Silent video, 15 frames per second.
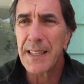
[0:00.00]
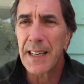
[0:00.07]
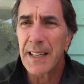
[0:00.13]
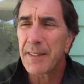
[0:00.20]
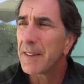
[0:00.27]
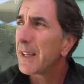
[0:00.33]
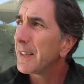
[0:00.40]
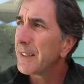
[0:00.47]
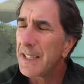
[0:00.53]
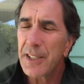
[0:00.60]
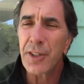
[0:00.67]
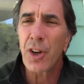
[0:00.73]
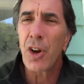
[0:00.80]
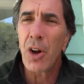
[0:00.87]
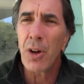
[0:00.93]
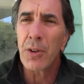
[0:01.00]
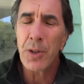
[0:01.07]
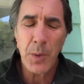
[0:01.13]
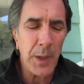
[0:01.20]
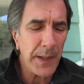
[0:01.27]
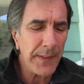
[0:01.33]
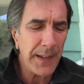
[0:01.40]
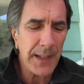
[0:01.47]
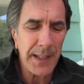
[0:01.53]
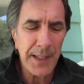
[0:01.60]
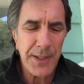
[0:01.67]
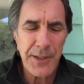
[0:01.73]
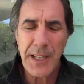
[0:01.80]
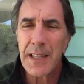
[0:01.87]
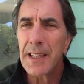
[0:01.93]
And I need to call you on that,
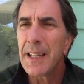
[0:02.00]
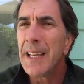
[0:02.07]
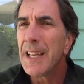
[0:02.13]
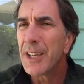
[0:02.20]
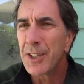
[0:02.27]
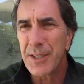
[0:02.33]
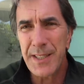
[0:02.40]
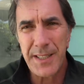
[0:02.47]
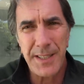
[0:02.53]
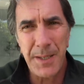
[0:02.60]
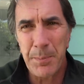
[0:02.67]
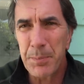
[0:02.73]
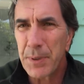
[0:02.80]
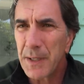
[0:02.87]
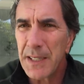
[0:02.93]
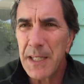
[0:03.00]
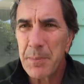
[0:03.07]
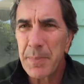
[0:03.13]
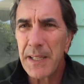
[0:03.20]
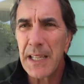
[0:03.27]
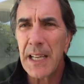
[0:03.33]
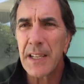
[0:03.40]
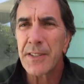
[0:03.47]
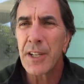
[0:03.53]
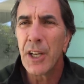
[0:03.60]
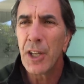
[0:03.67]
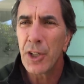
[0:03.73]
Angeli, because it's complete BS.